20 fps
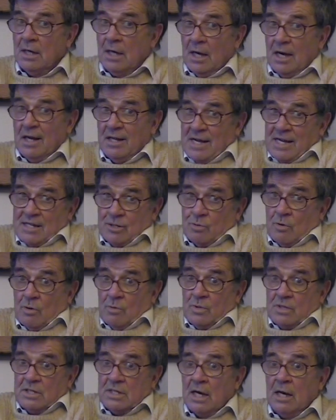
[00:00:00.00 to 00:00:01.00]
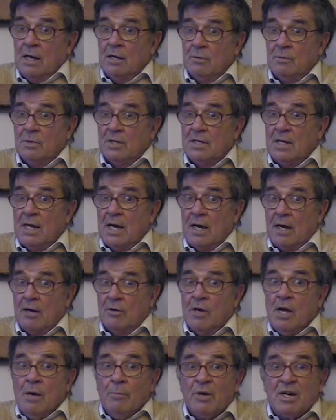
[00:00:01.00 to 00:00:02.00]
And that's what we're saddled with now.
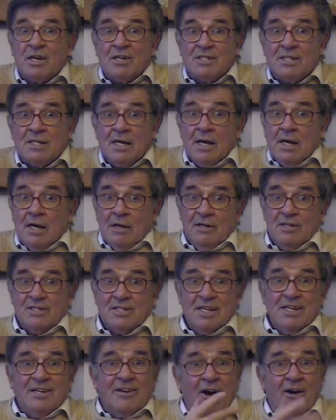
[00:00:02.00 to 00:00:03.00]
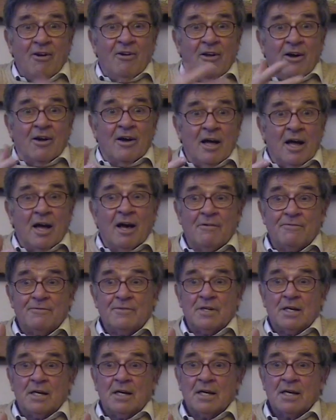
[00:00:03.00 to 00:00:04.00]
Because, you see, not long
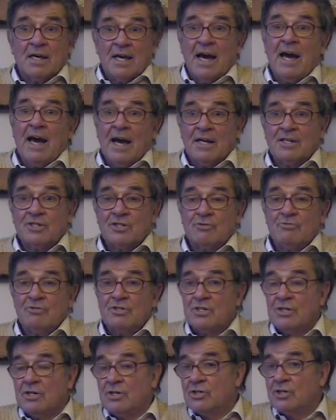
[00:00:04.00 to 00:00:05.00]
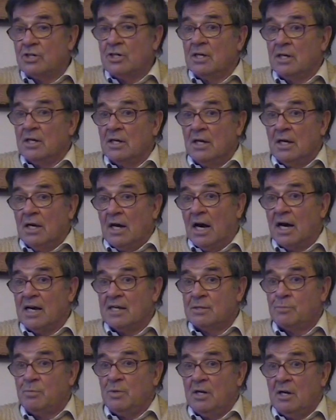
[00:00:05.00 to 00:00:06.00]
after, Catt's researching
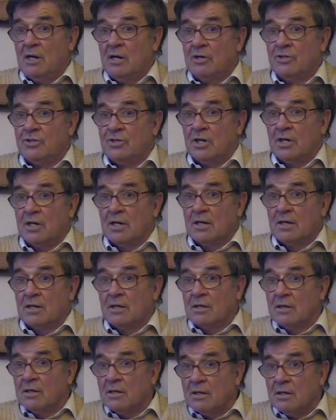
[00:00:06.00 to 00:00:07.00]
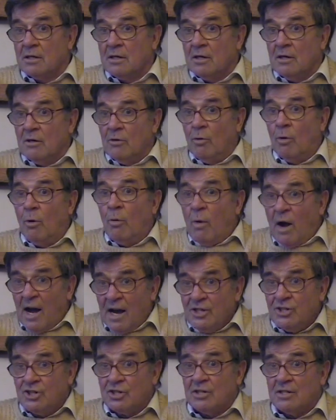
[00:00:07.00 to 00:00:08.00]
high-speed logic. Well, why
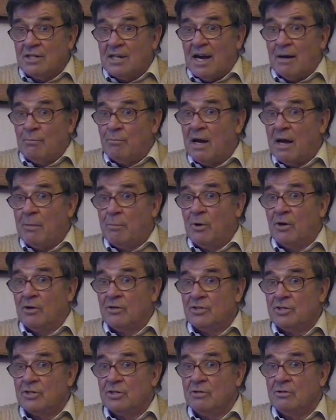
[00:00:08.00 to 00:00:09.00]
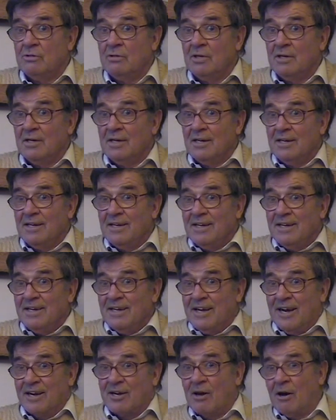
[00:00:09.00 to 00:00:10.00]
should that map onto
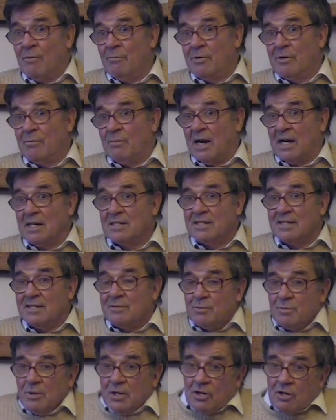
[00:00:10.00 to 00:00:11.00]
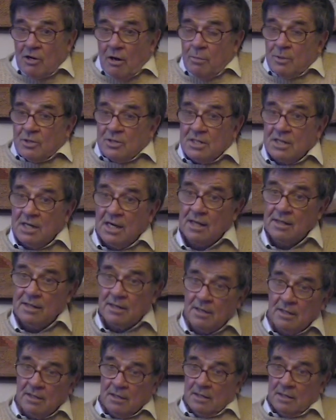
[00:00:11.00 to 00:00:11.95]
a compromise that's been cobbled together